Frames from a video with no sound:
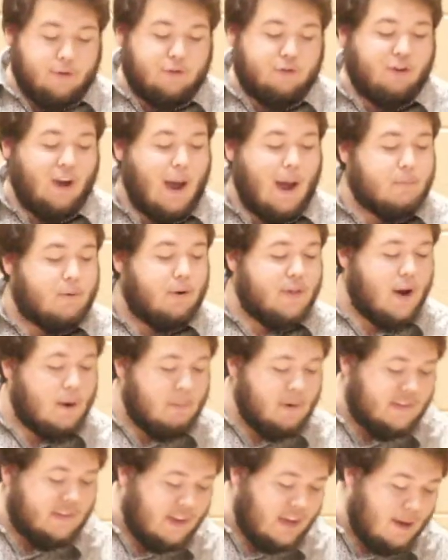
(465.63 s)
chapter there, we
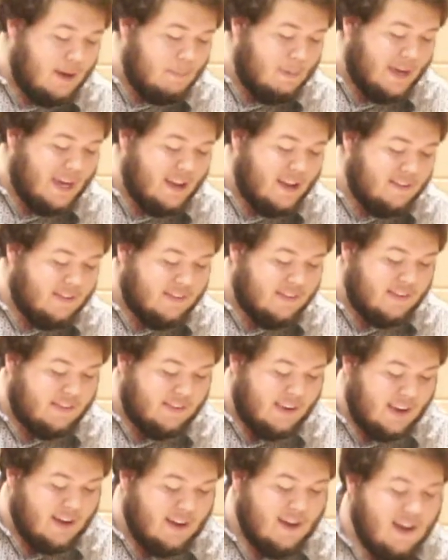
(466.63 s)
see he begins to
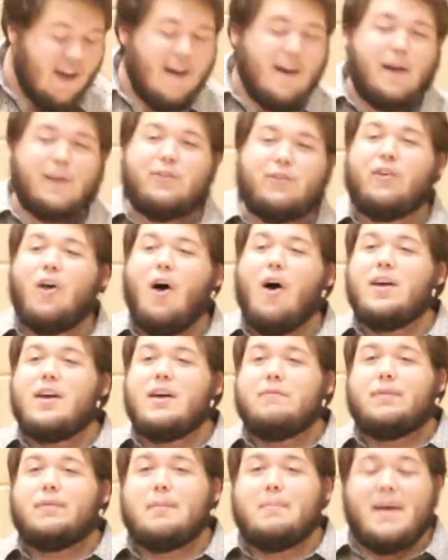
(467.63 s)
sing a song
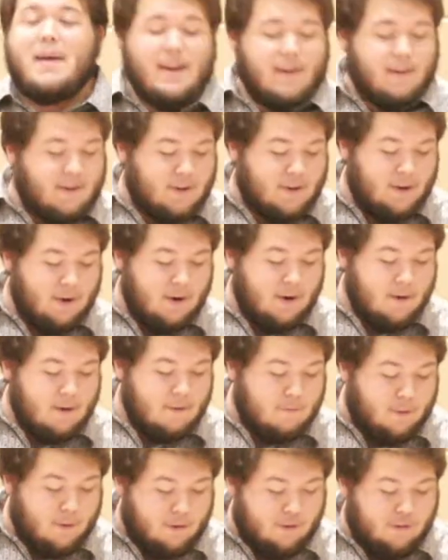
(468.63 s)
of lament
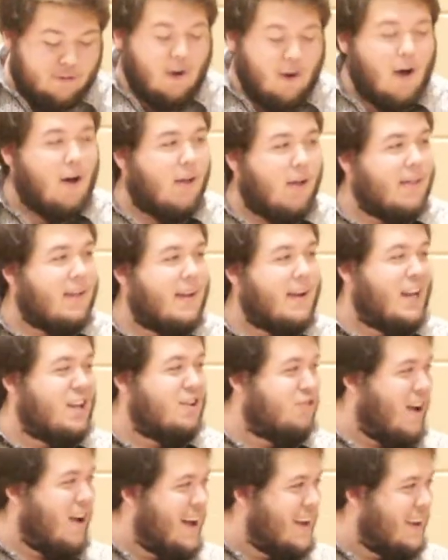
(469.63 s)
for Saul and
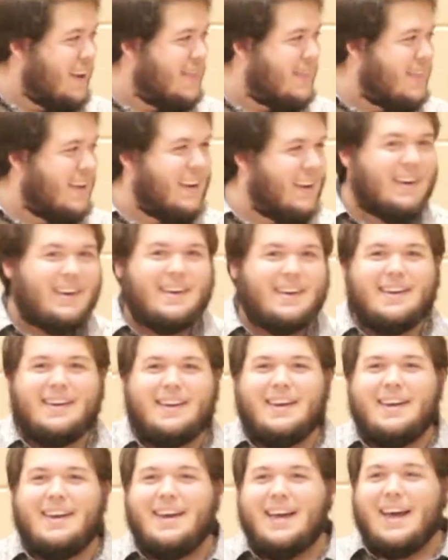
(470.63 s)
Jonathan.
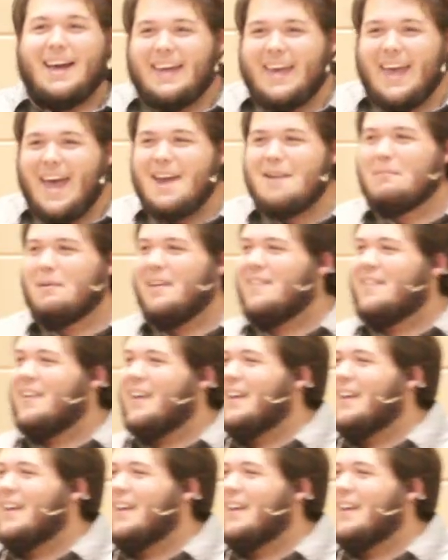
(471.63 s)
Again, we see